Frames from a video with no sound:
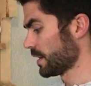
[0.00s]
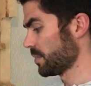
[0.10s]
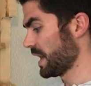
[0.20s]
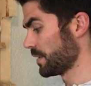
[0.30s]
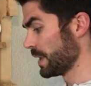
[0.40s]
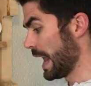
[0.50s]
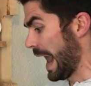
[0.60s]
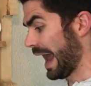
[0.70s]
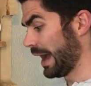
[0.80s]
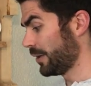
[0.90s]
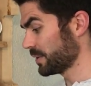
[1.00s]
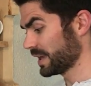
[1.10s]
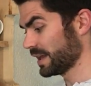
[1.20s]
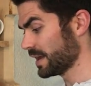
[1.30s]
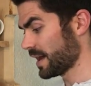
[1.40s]
about how
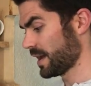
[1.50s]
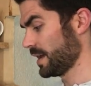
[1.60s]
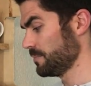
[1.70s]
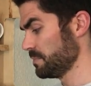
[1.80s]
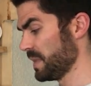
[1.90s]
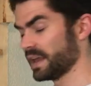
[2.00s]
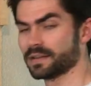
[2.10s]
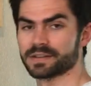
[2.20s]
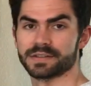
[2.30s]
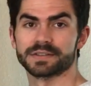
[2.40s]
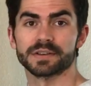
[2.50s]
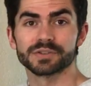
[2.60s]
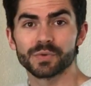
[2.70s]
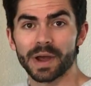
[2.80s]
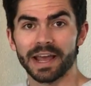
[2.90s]
can I make this in
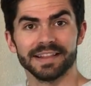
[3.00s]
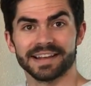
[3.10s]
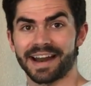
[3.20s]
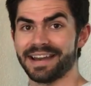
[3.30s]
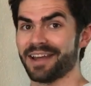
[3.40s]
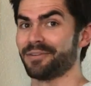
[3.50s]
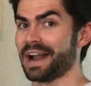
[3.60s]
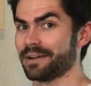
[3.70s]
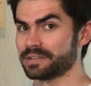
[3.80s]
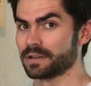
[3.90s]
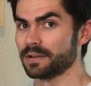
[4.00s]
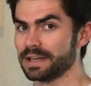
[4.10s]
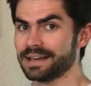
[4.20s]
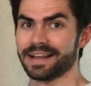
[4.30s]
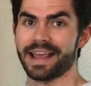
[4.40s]
such a way that I never have to
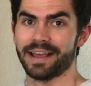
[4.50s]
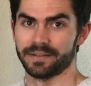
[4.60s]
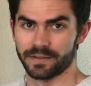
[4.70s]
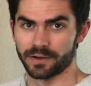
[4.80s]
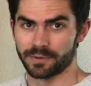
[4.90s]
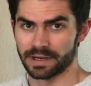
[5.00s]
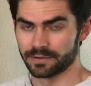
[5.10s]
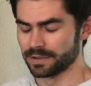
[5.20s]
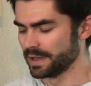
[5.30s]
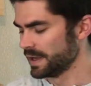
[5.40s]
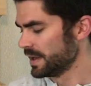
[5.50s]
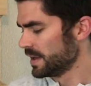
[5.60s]
clean it again, theoretically.